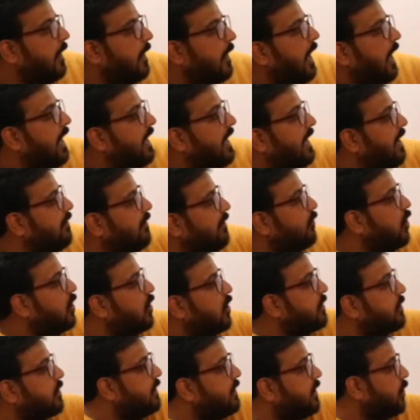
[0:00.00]
I have got
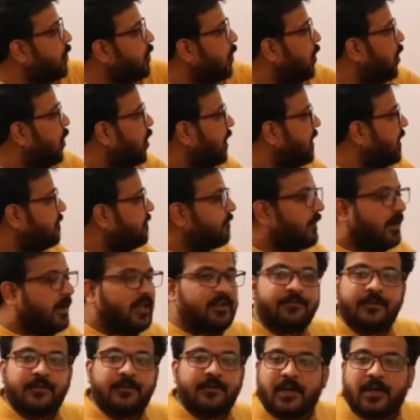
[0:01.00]
a 0 in
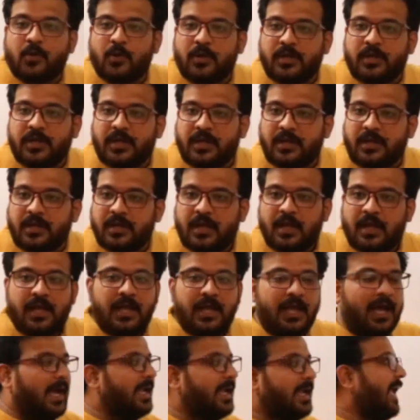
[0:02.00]
5 factorial.
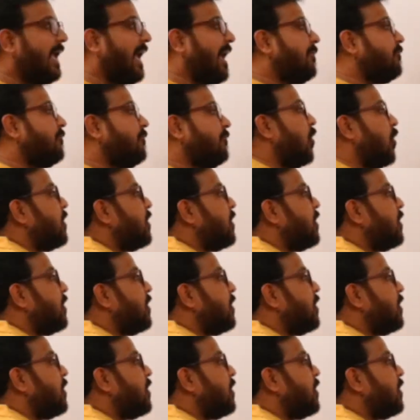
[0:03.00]
I have got a